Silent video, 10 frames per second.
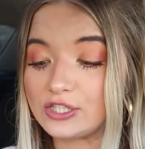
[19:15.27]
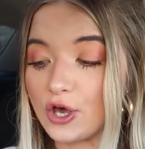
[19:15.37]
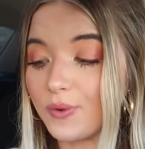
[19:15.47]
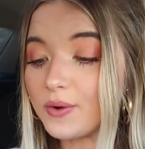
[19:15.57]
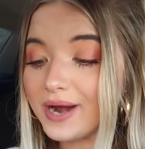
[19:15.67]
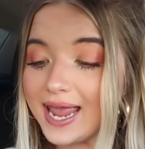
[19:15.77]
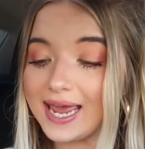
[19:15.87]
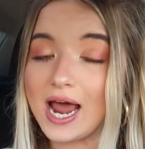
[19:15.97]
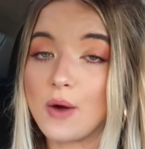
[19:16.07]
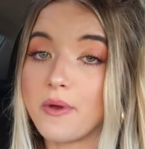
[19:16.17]
So we were
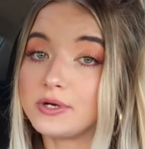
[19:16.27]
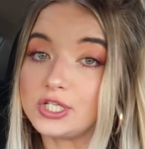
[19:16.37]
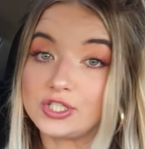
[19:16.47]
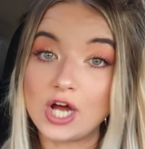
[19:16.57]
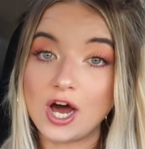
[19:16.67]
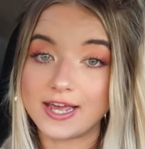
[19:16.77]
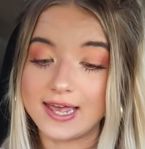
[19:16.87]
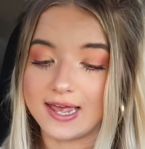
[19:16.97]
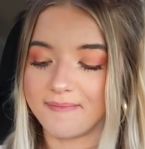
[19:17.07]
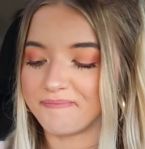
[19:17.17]
hanging out, we were just
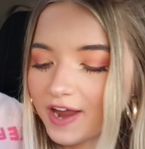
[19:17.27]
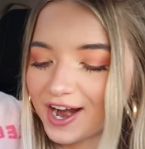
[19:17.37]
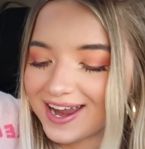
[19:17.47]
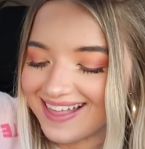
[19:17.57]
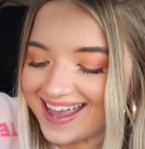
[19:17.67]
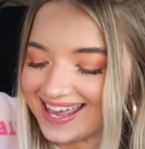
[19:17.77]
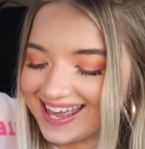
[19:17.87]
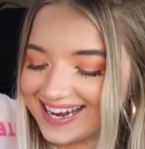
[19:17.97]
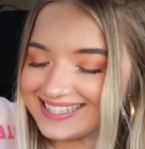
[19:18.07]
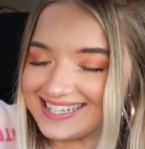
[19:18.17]
talking, very like
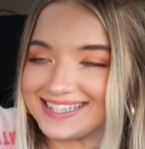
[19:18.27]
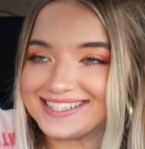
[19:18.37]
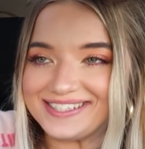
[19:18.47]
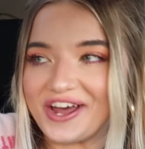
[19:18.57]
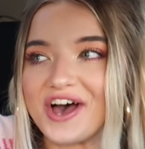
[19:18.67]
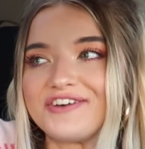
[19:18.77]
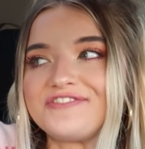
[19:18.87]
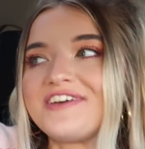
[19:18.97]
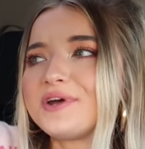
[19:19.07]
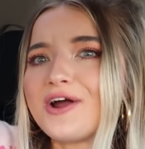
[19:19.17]
innocent stuff,
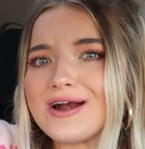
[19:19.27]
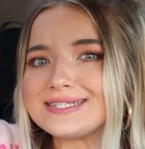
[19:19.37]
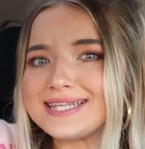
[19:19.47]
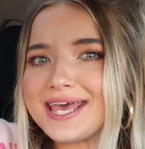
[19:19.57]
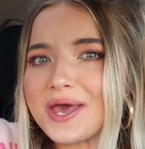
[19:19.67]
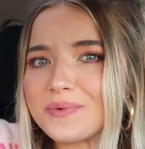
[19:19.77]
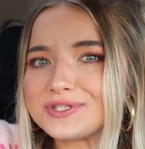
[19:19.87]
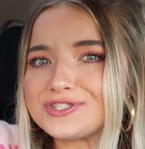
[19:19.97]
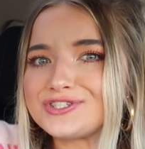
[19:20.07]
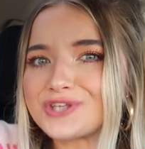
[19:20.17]
but honestly it
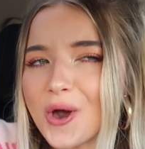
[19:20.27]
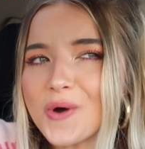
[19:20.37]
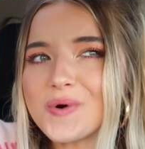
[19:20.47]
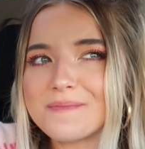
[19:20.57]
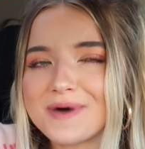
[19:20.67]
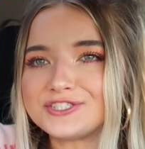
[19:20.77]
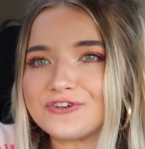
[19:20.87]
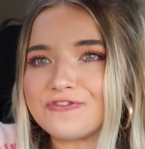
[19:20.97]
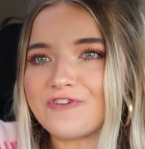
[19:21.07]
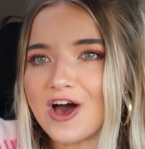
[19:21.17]
was so much
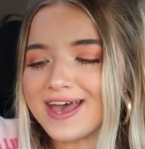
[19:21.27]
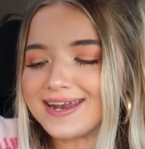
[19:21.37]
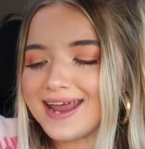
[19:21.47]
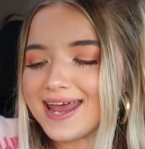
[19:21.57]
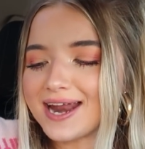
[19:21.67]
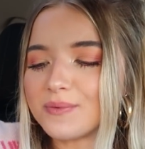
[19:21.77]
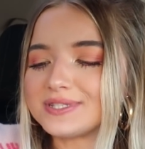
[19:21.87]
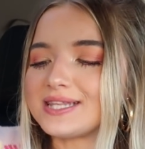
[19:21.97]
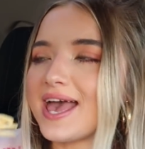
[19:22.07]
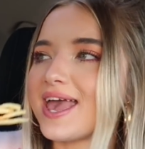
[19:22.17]
fun. And I
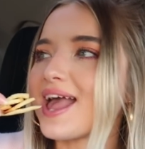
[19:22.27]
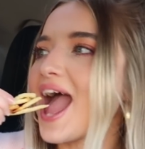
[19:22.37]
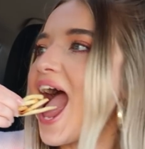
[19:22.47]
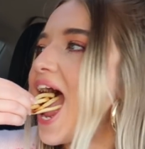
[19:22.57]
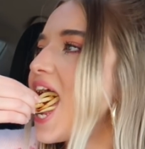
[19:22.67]
was like,